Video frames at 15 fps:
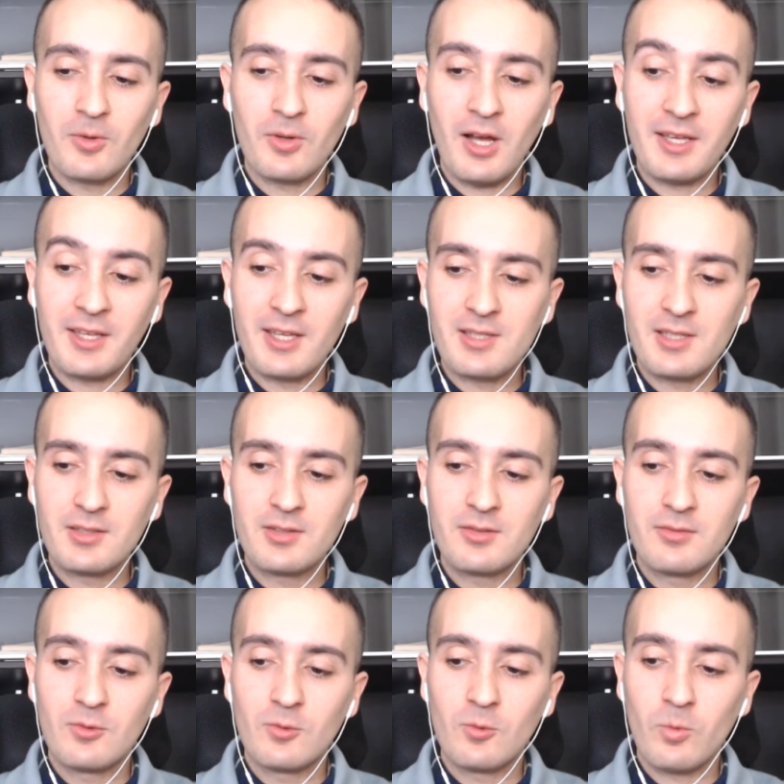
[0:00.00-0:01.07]
I guess that
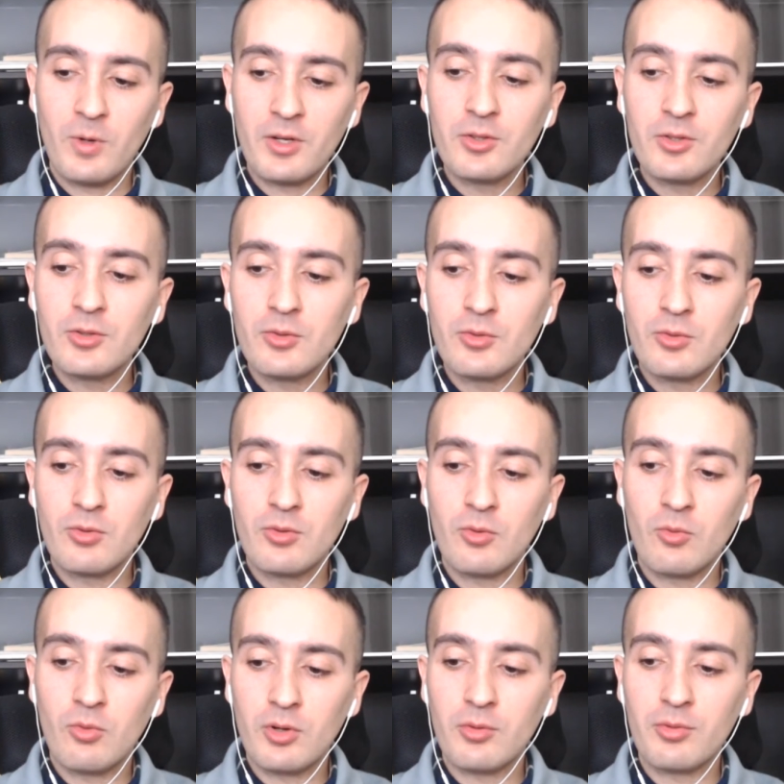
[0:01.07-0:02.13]
when you
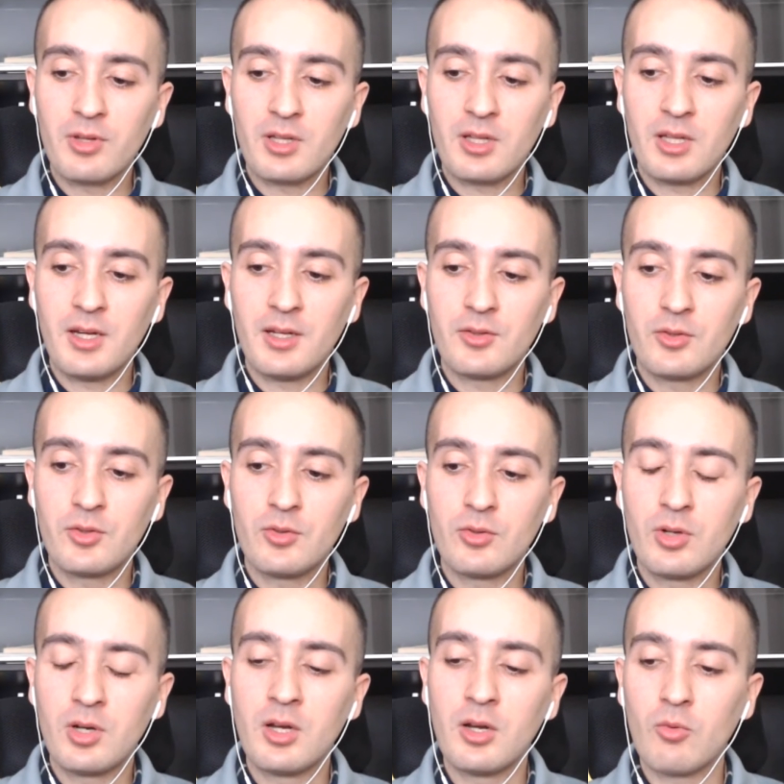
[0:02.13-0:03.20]
work with a client,
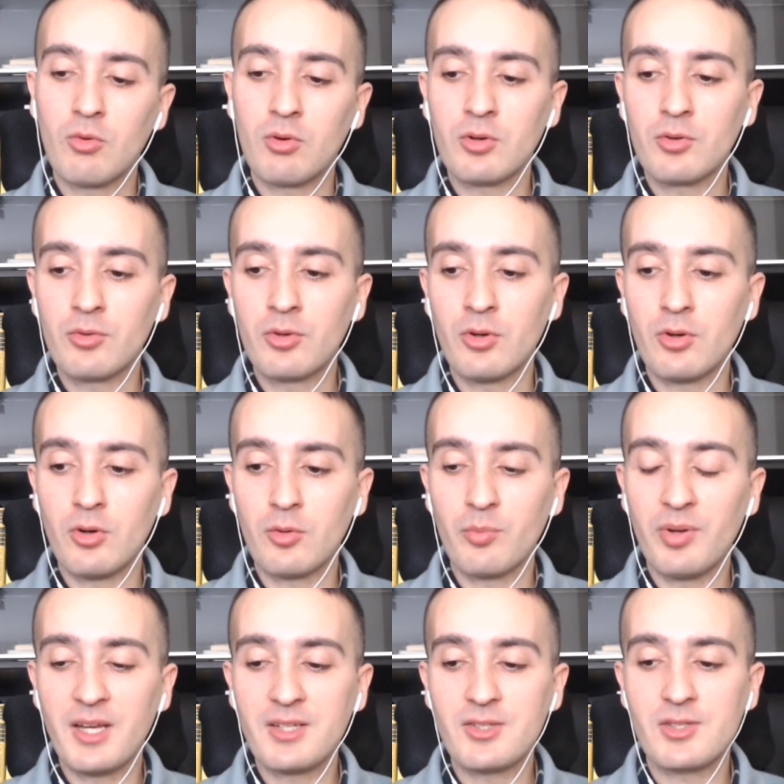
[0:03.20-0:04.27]
you work on
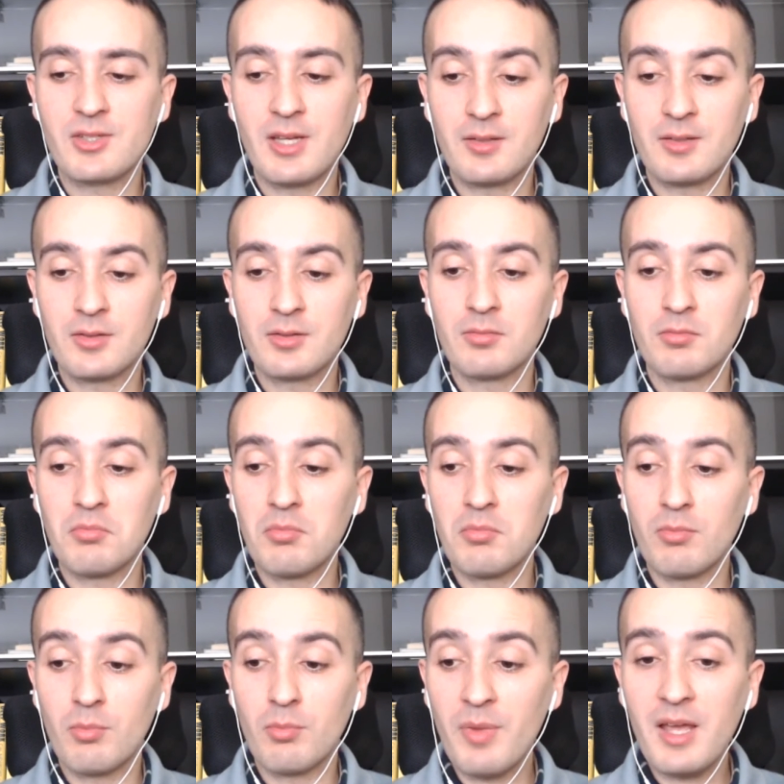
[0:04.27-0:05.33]
pages that
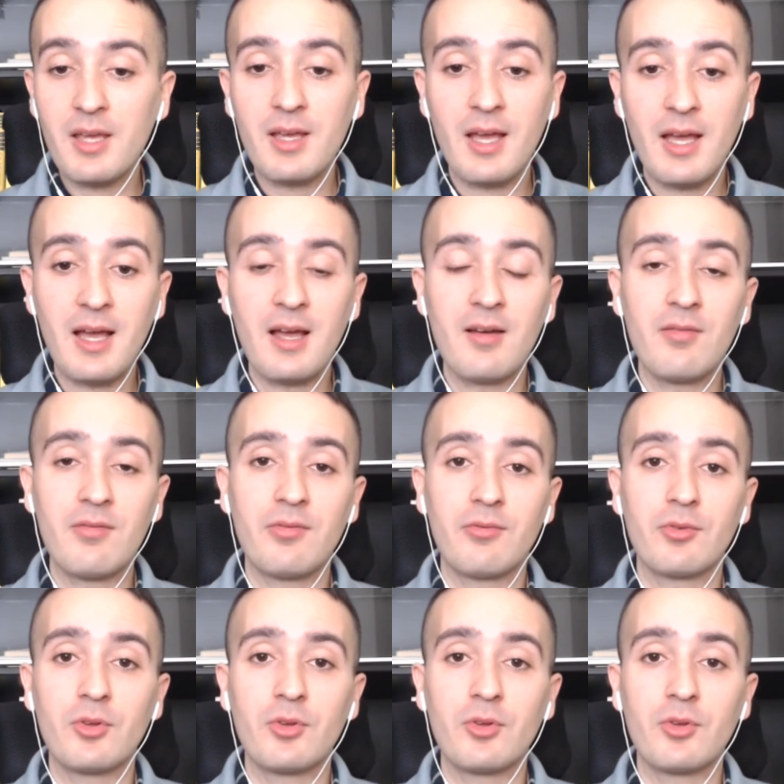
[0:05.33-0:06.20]
may have,